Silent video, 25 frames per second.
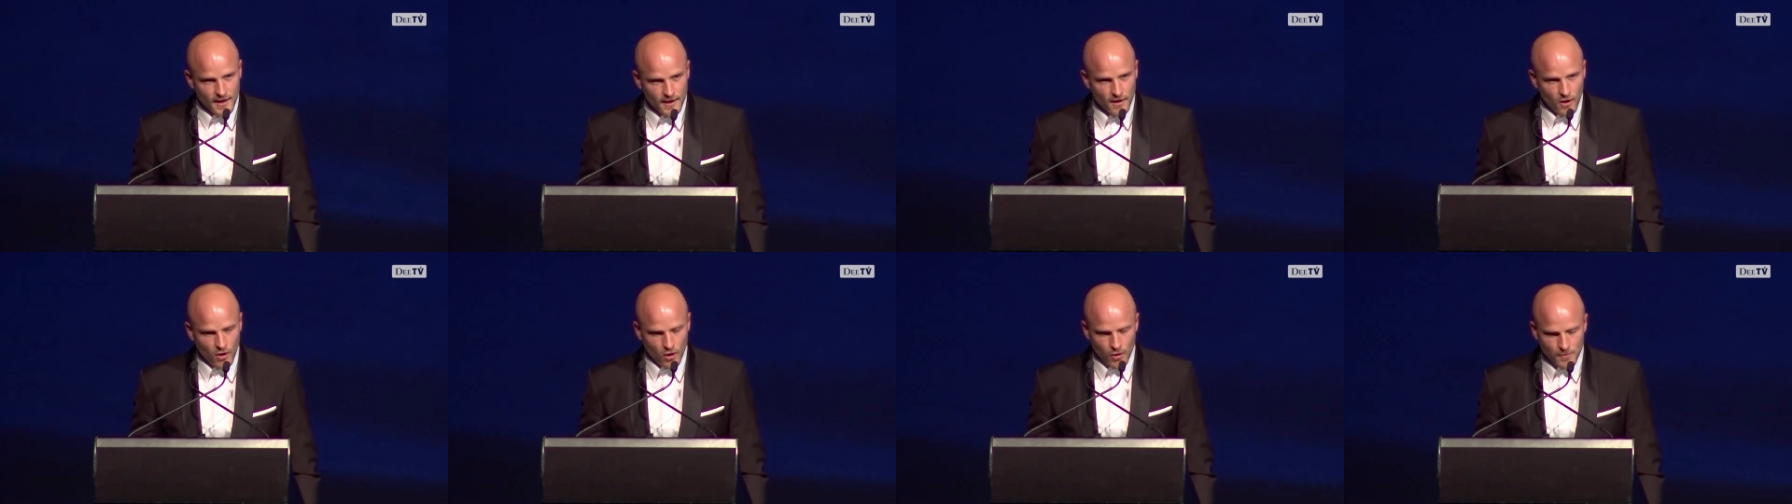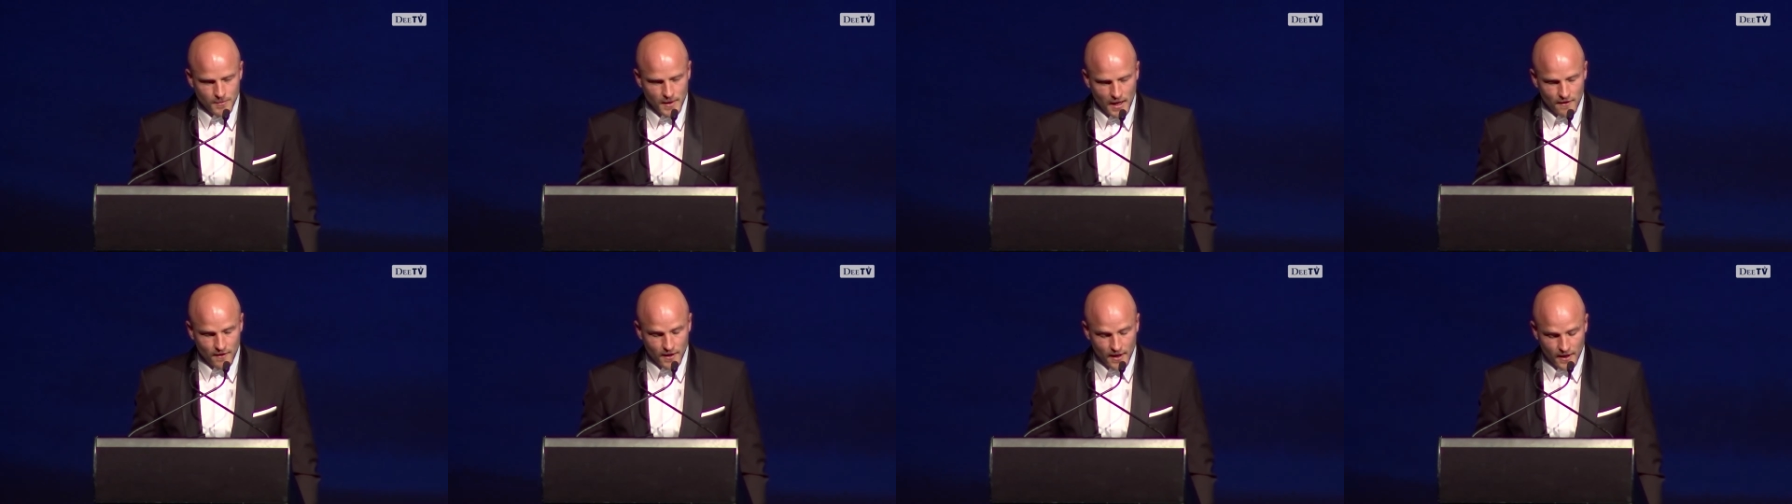oh,
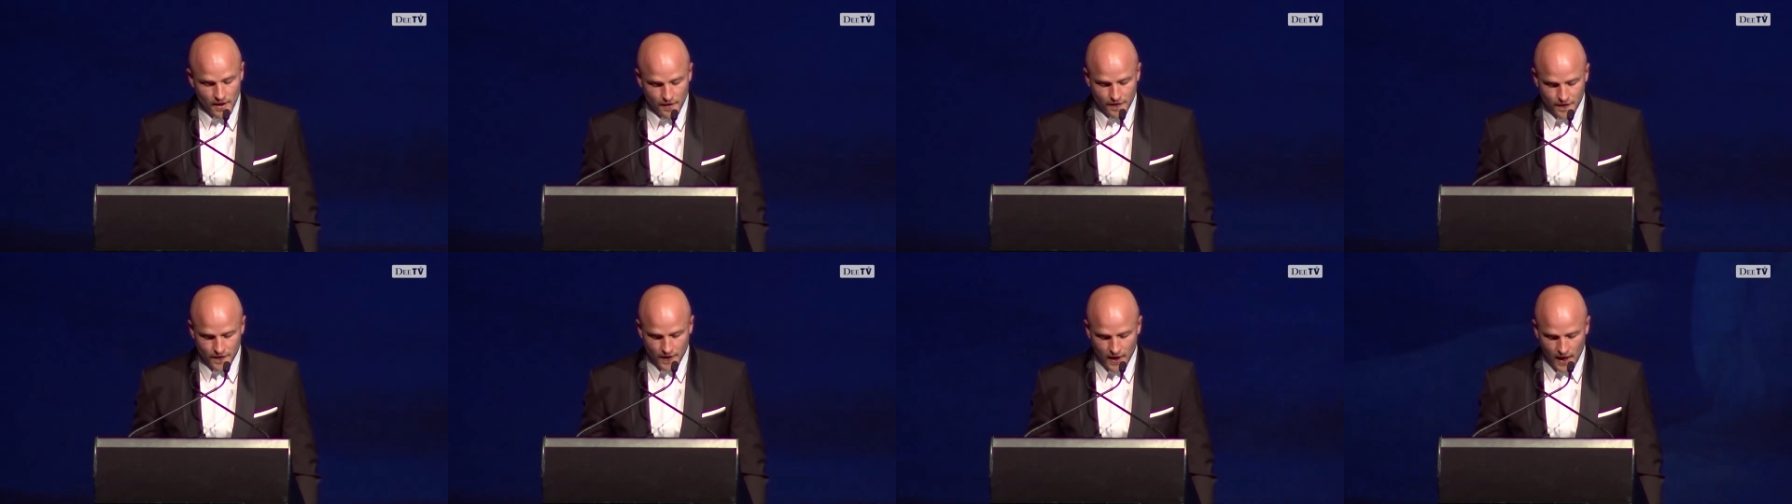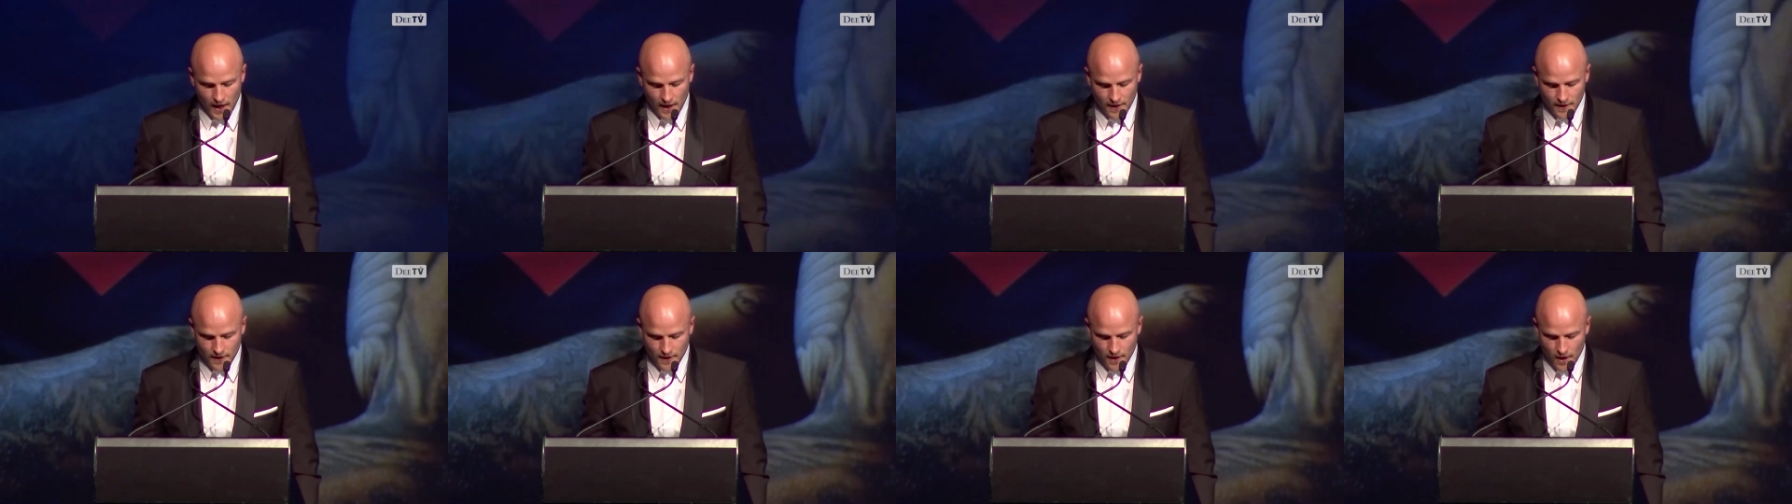I'm never going to
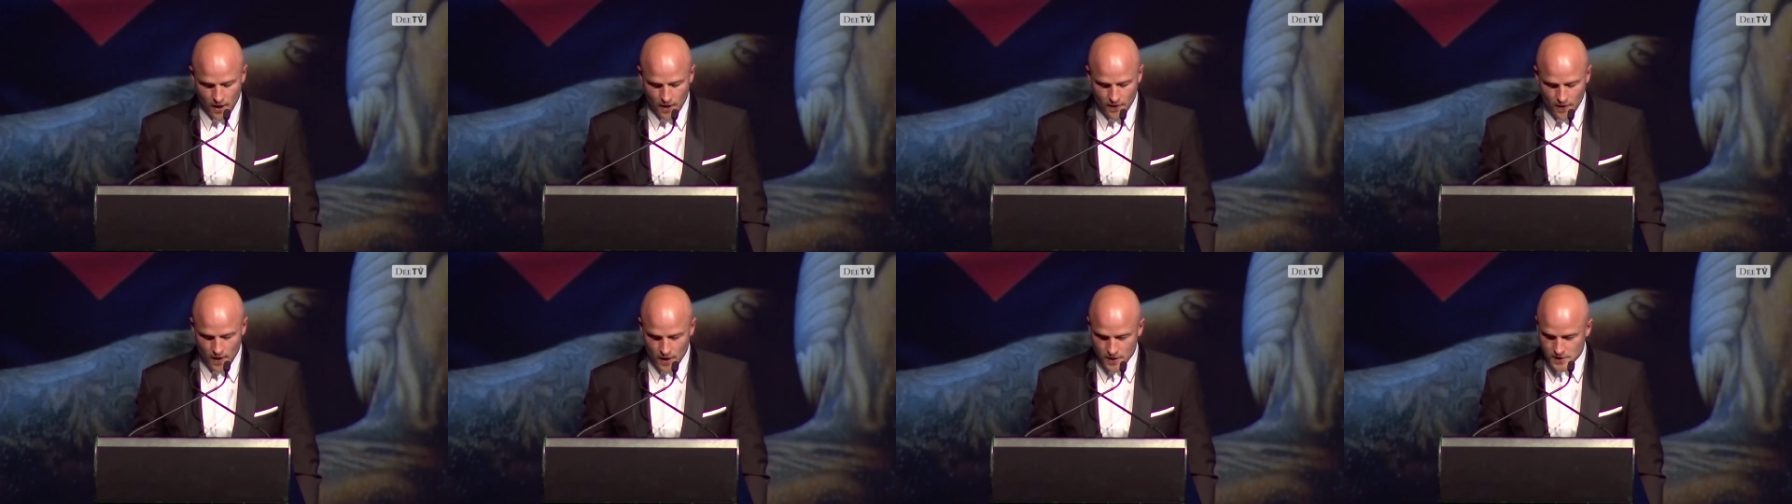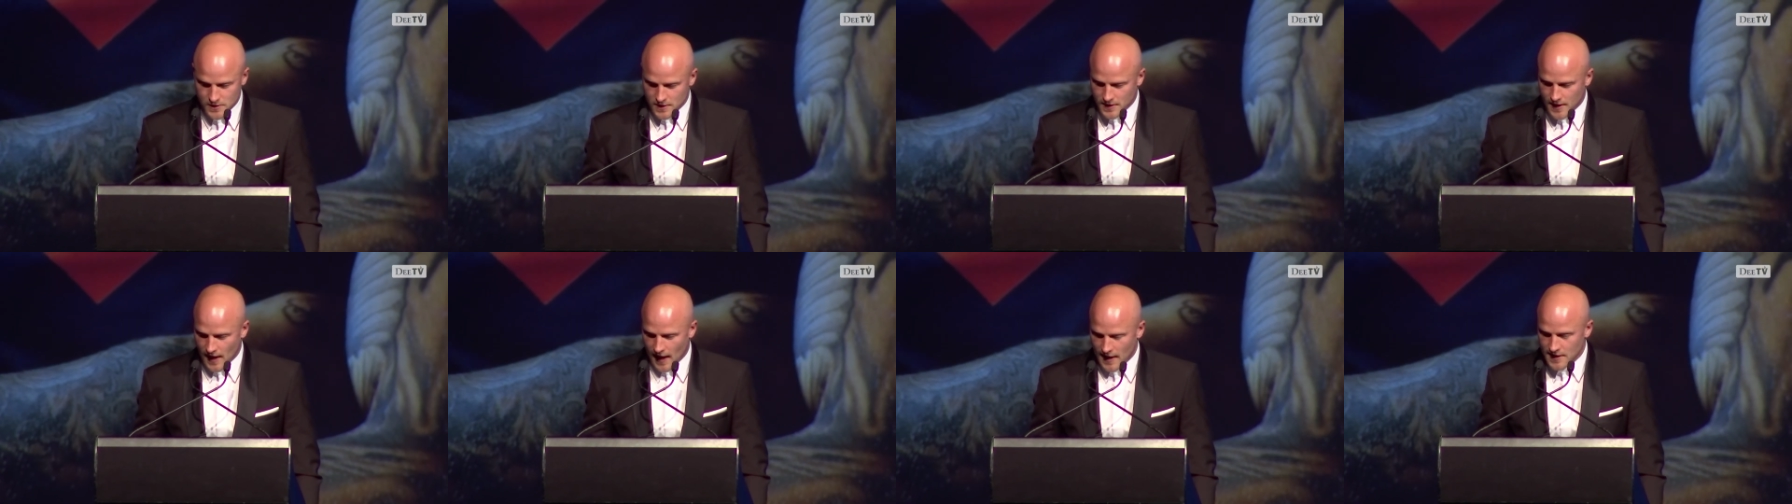forget, you know,
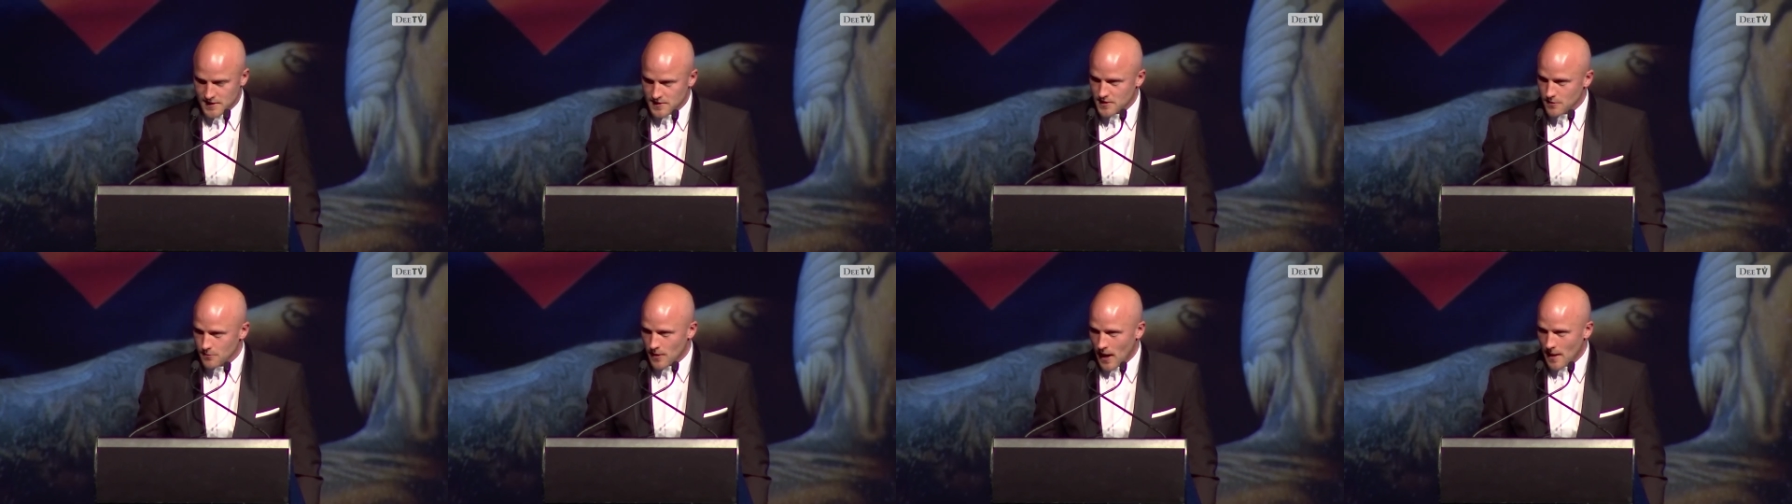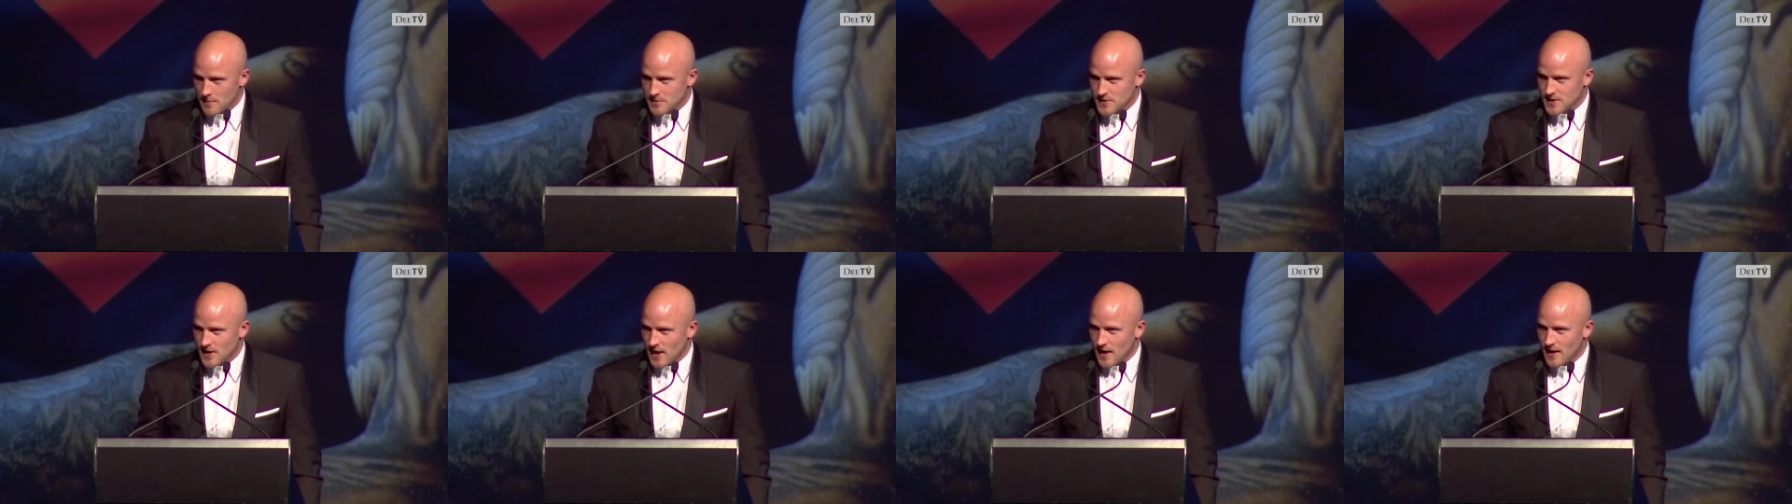those gangster
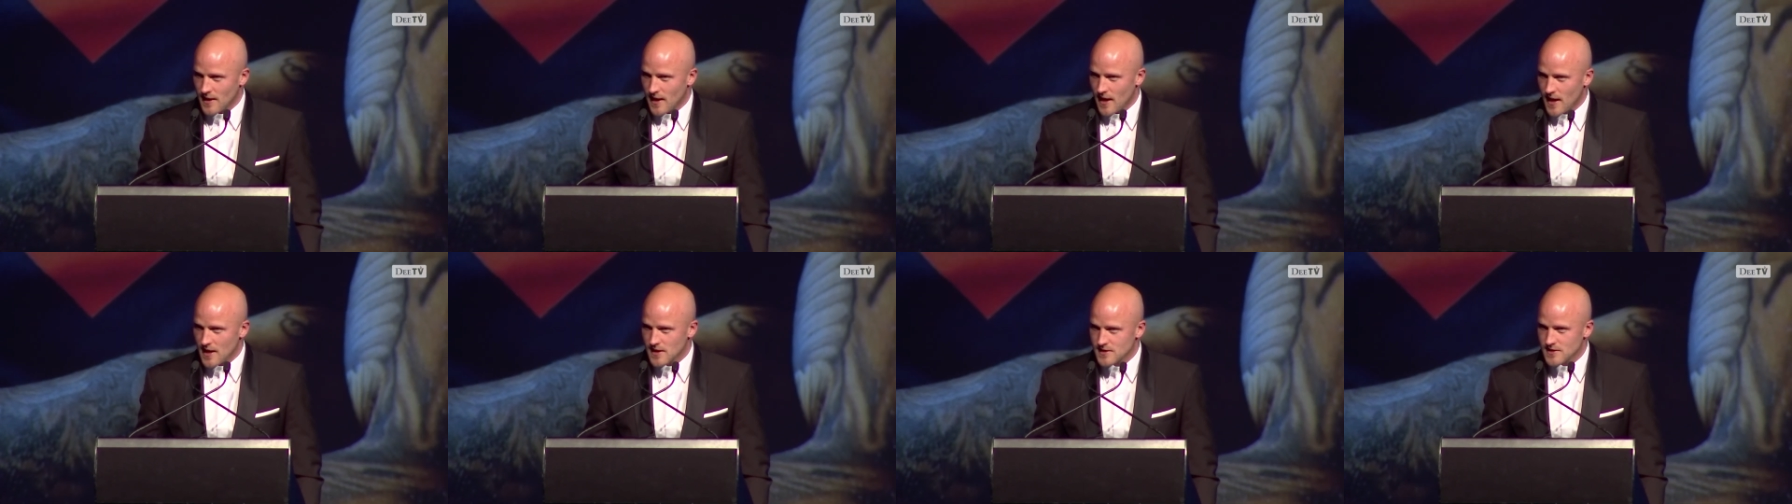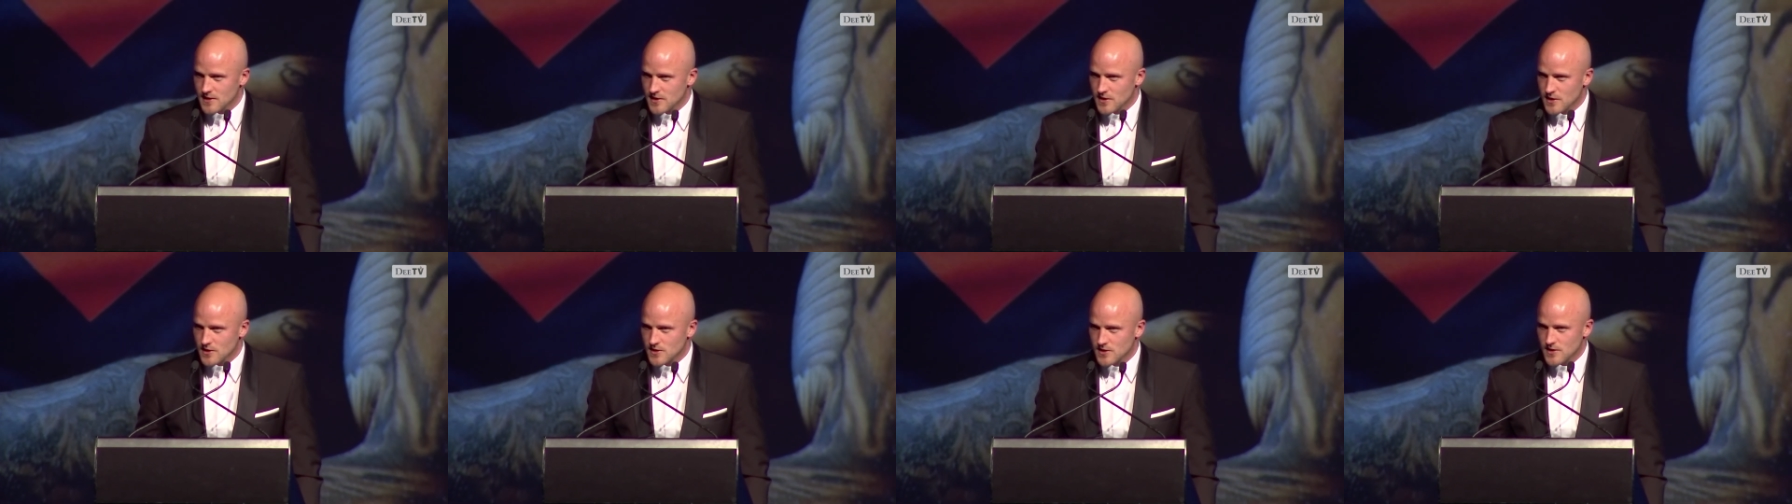rap CDs
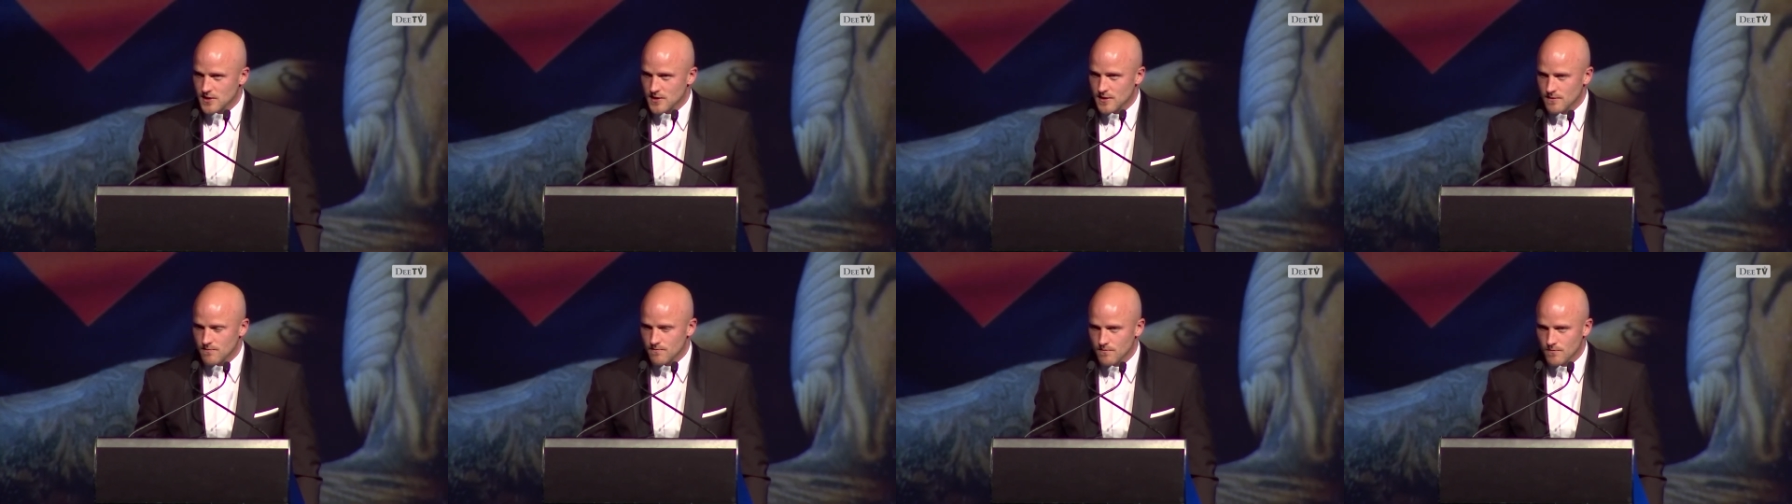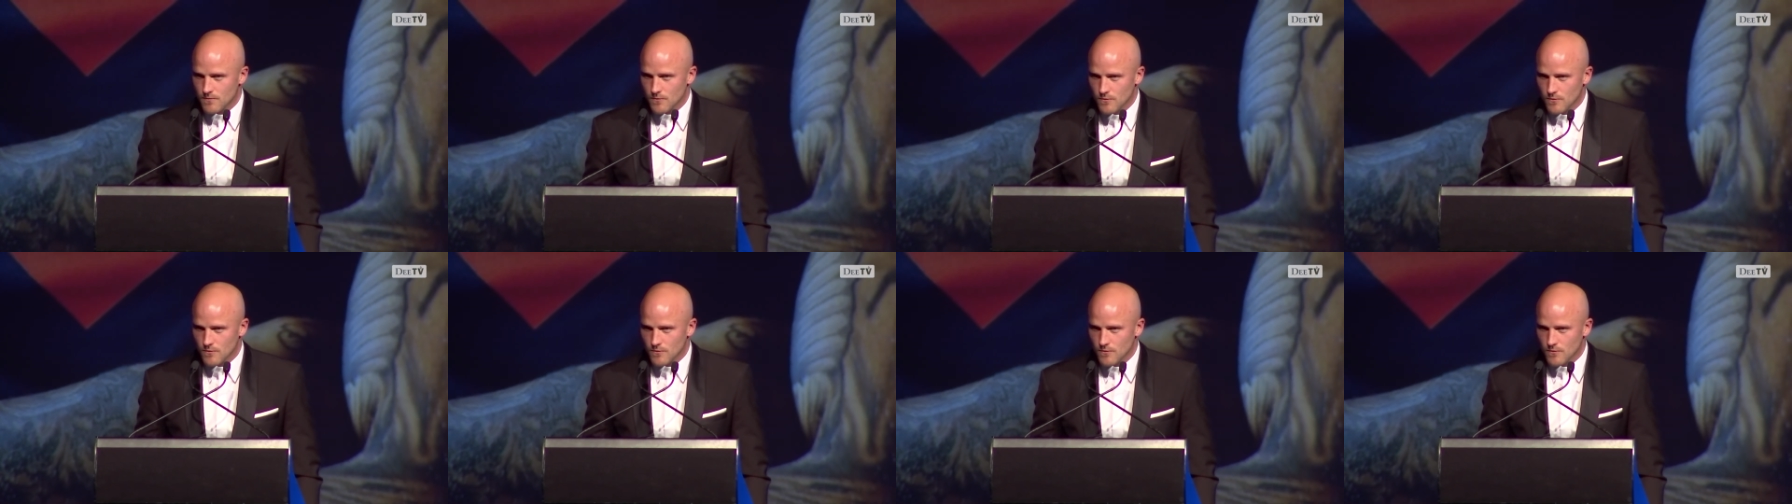that used to